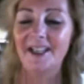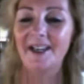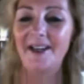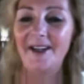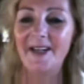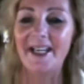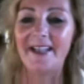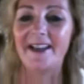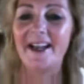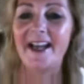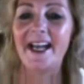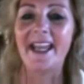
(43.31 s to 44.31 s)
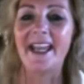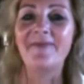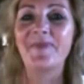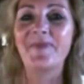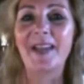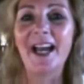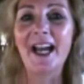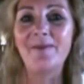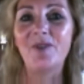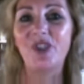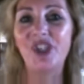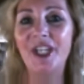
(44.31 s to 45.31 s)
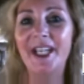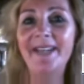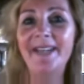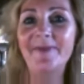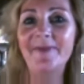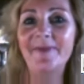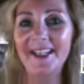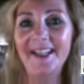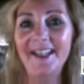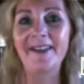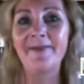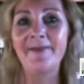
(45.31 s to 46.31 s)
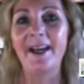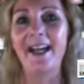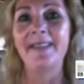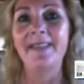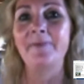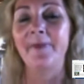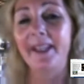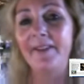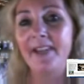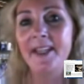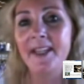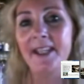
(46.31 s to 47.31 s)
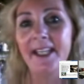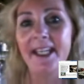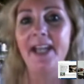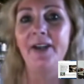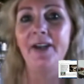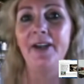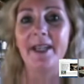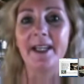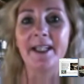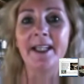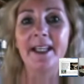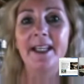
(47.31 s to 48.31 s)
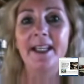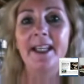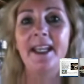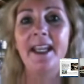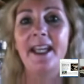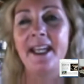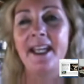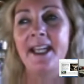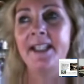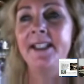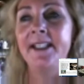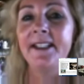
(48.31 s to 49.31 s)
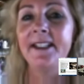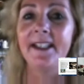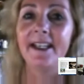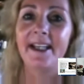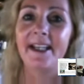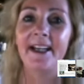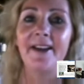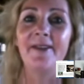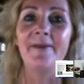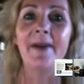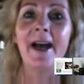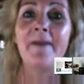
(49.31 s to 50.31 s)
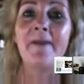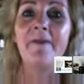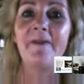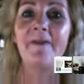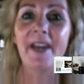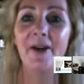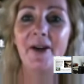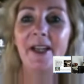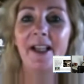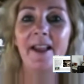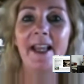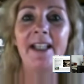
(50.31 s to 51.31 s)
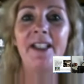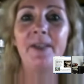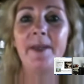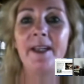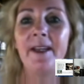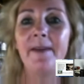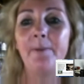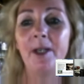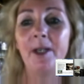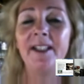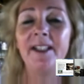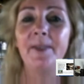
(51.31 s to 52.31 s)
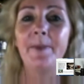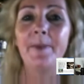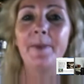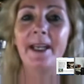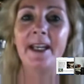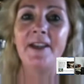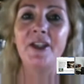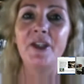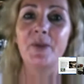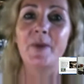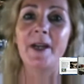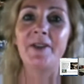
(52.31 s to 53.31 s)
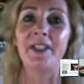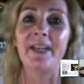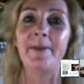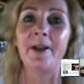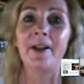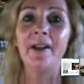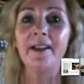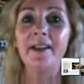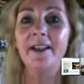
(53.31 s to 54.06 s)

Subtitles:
All right. Hi, I'm Gina. I'm living in the Caribbean, and I'm very glad to be participating in this roundtable.